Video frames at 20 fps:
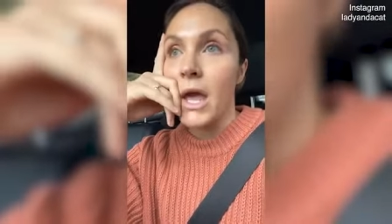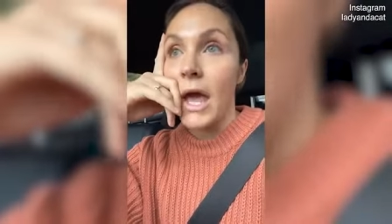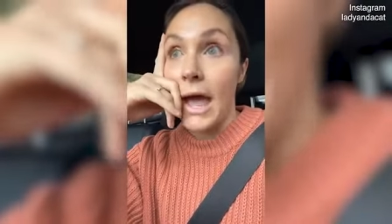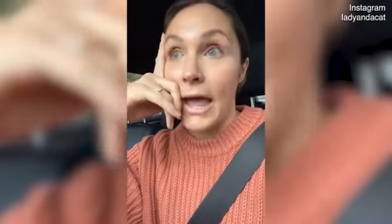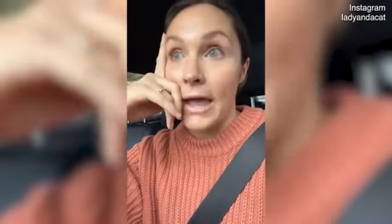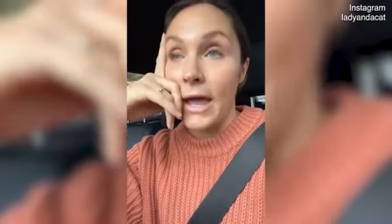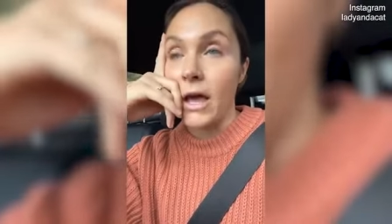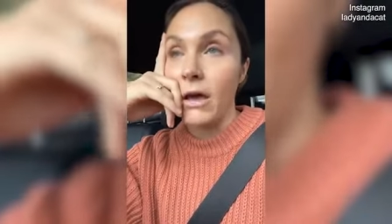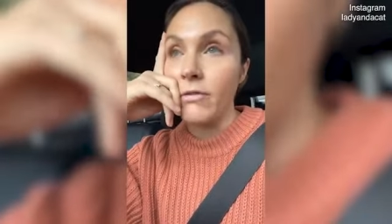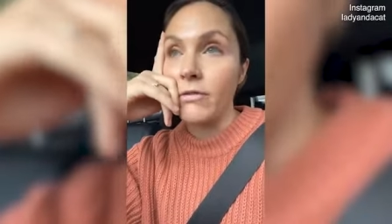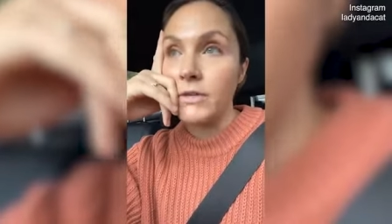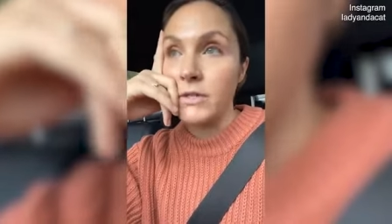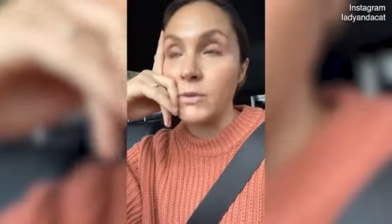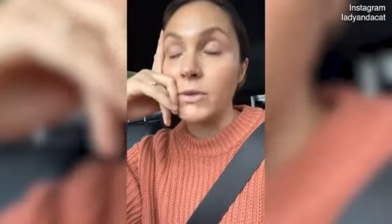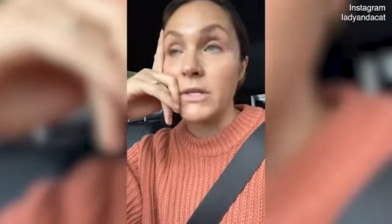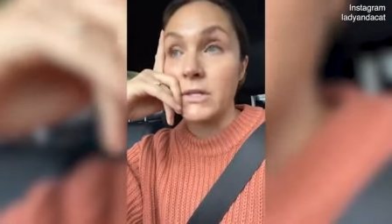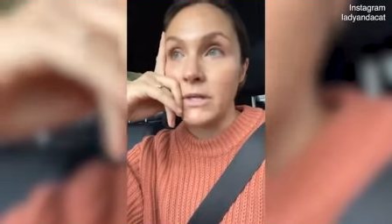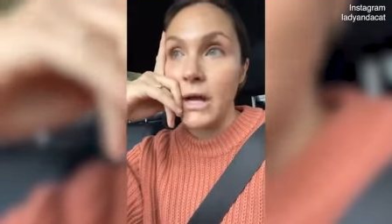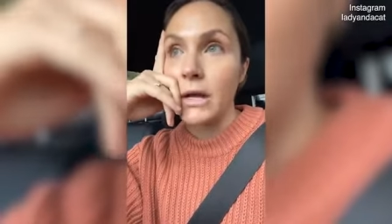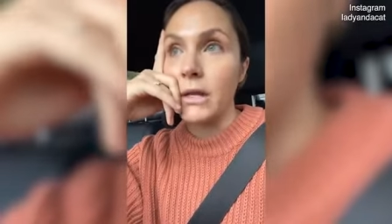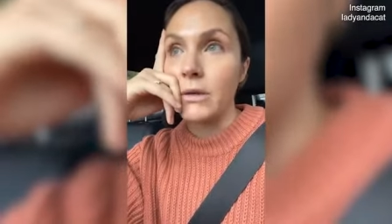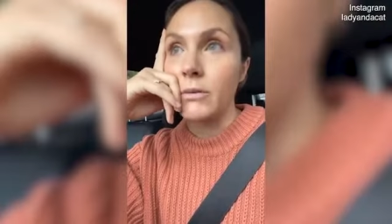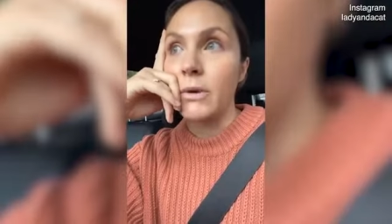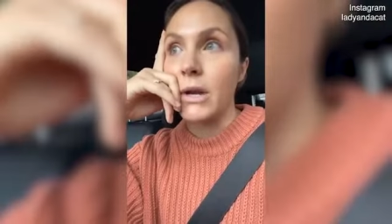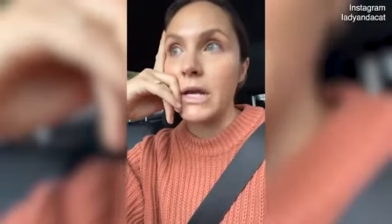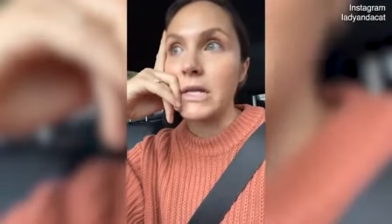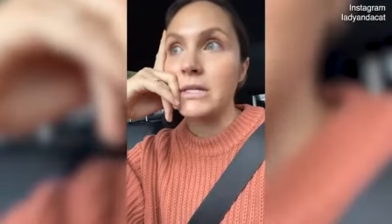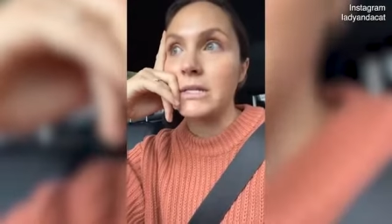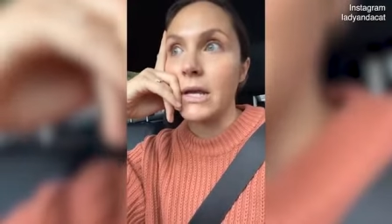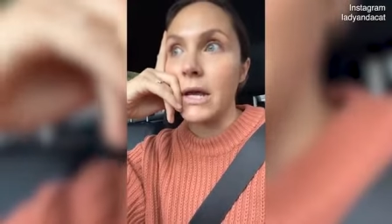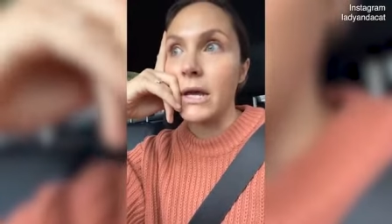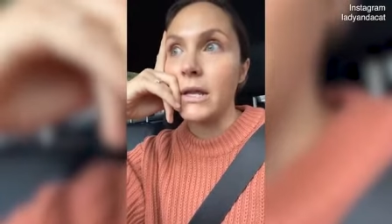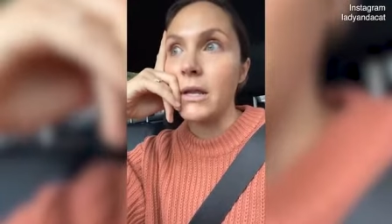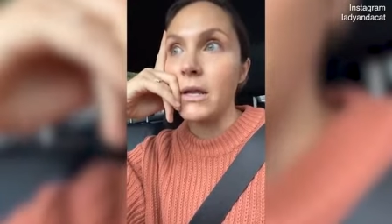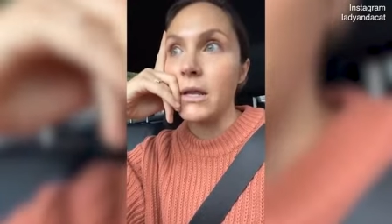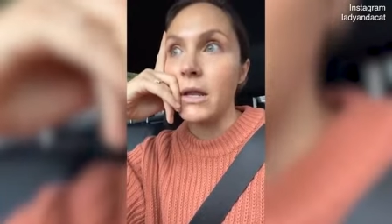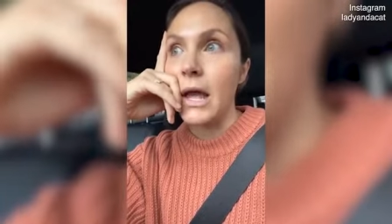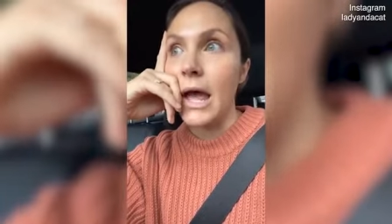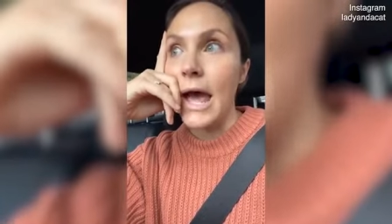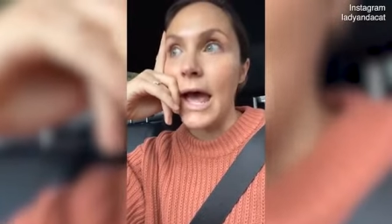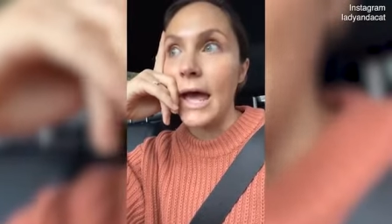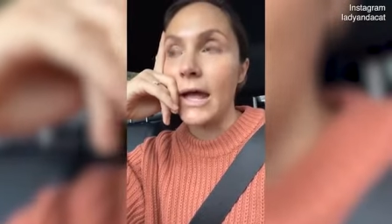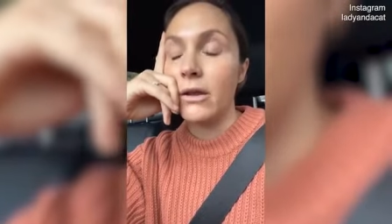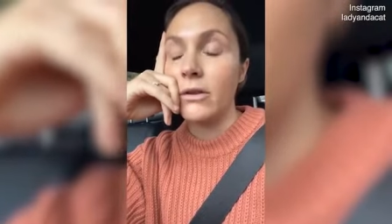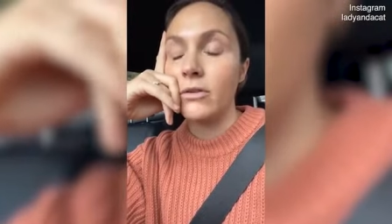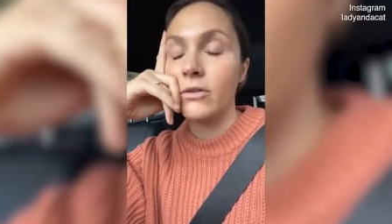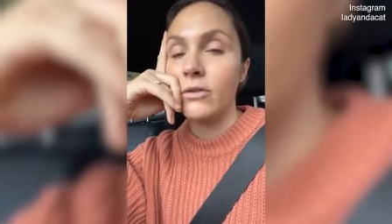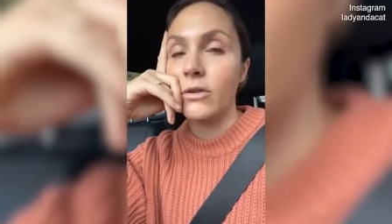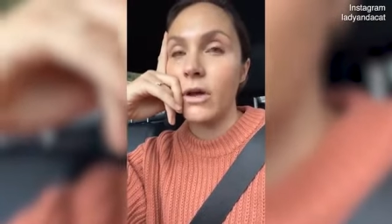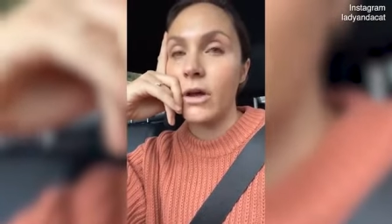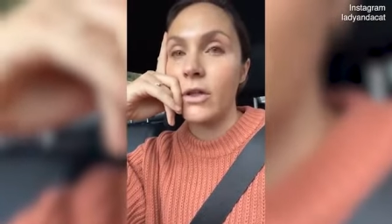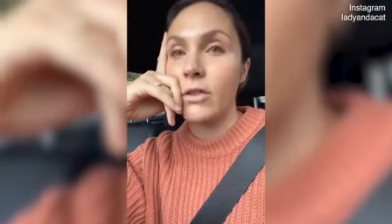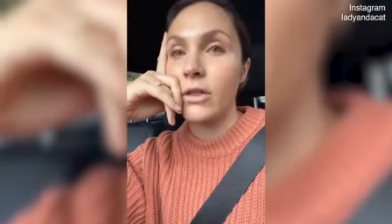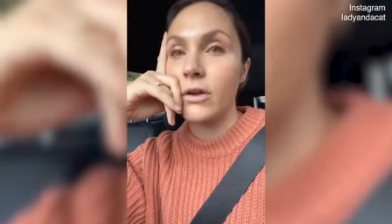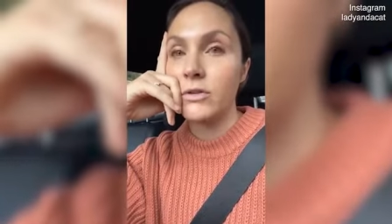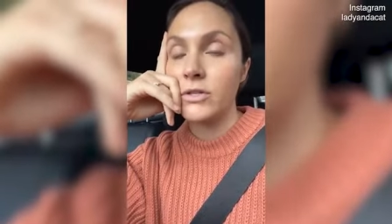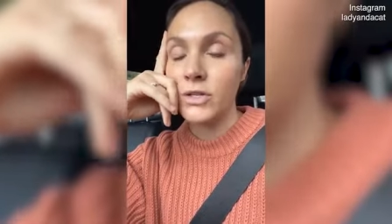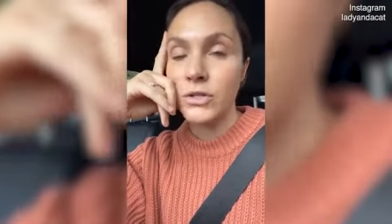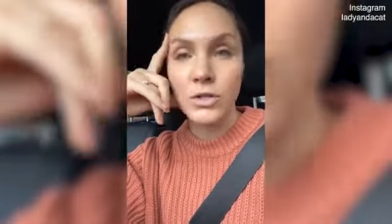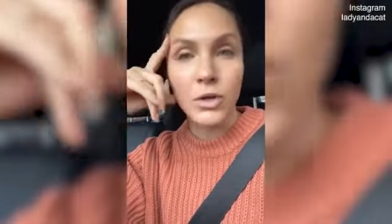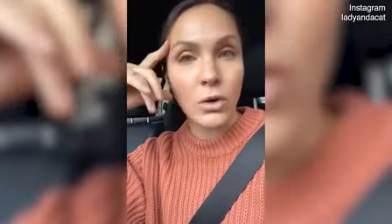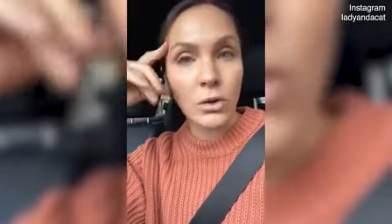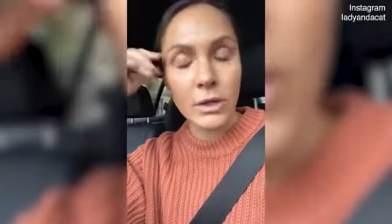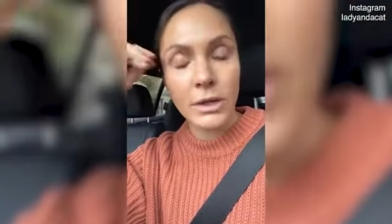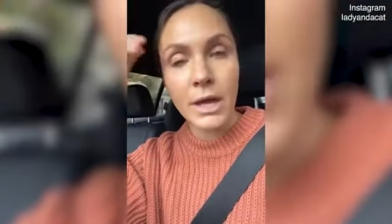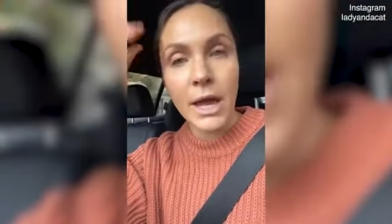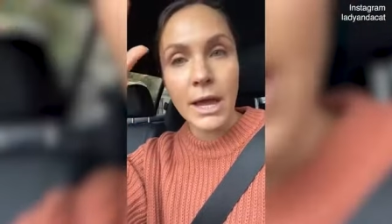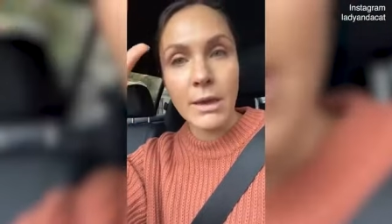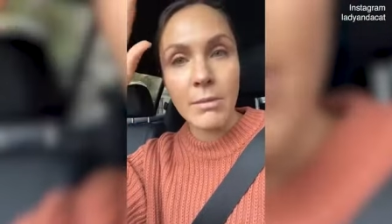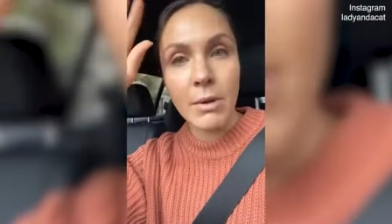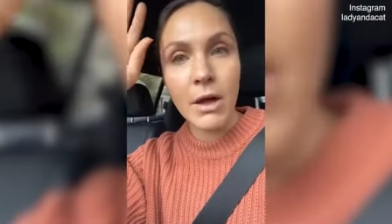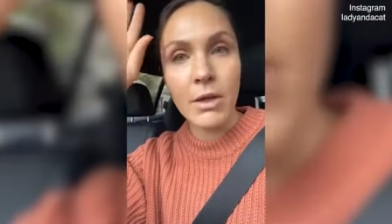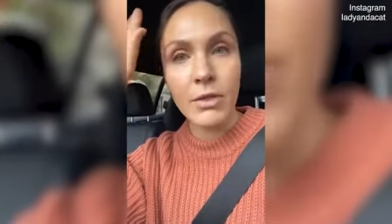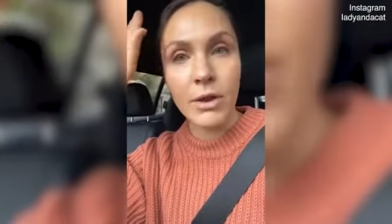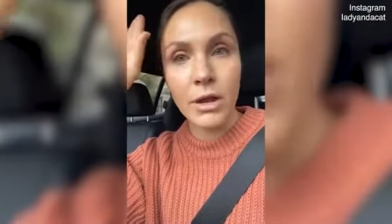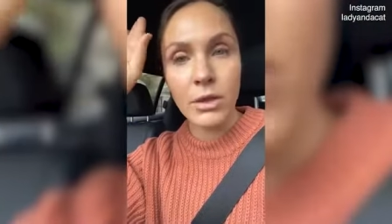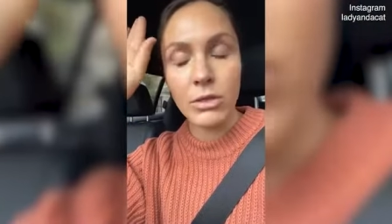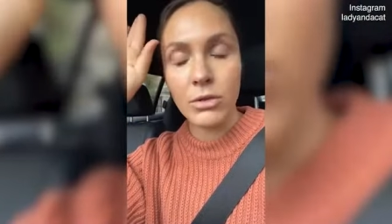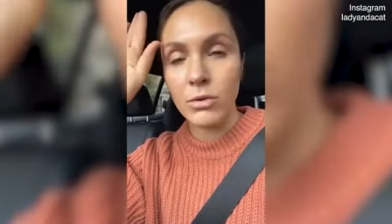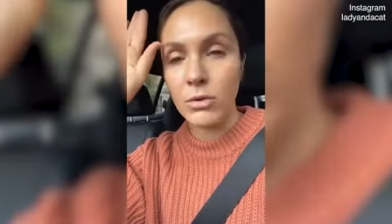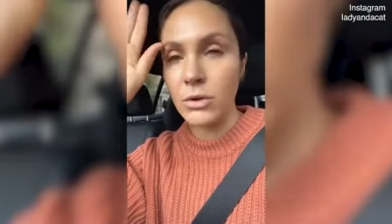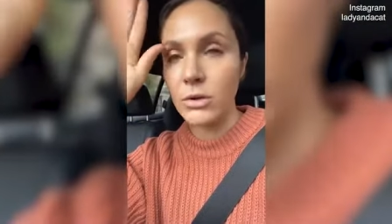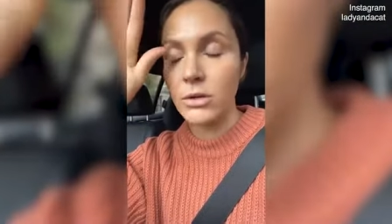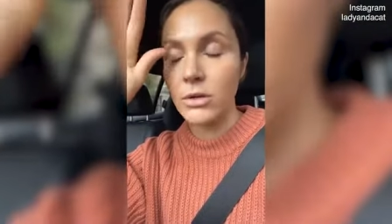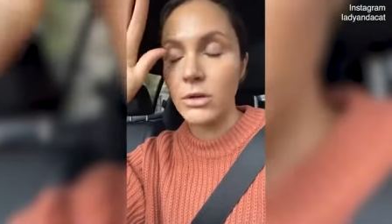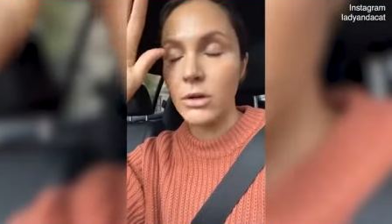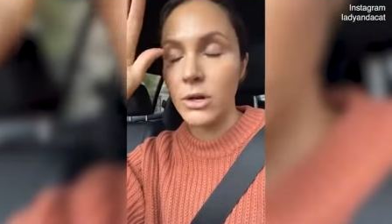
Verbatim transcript: AF is exactly what I said. And there's a doll in Kmart that I thought